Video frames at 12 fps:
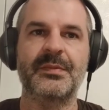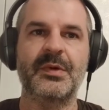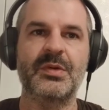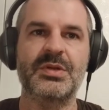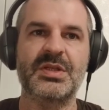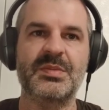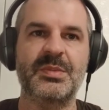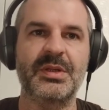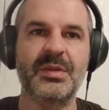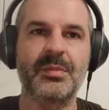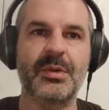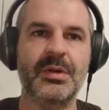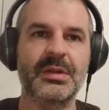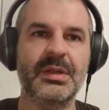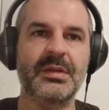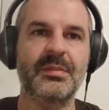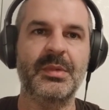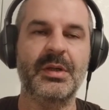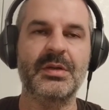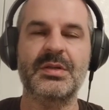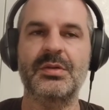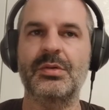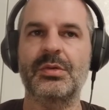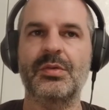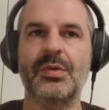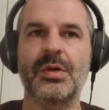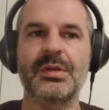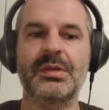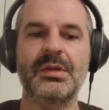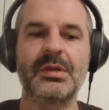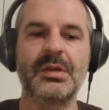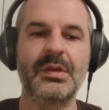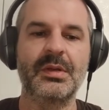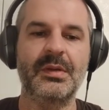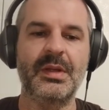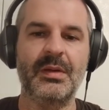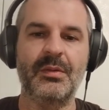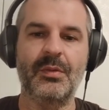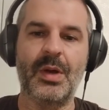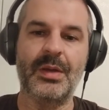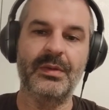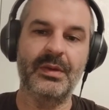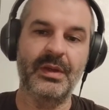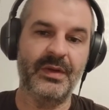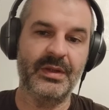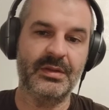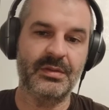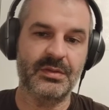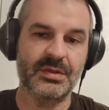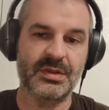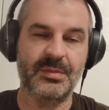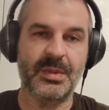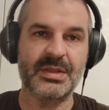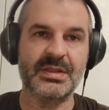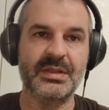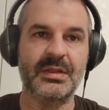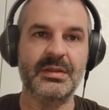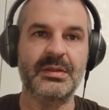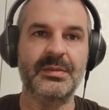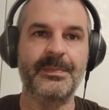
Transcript: which is pretty important because you don't want that one event to surpass another.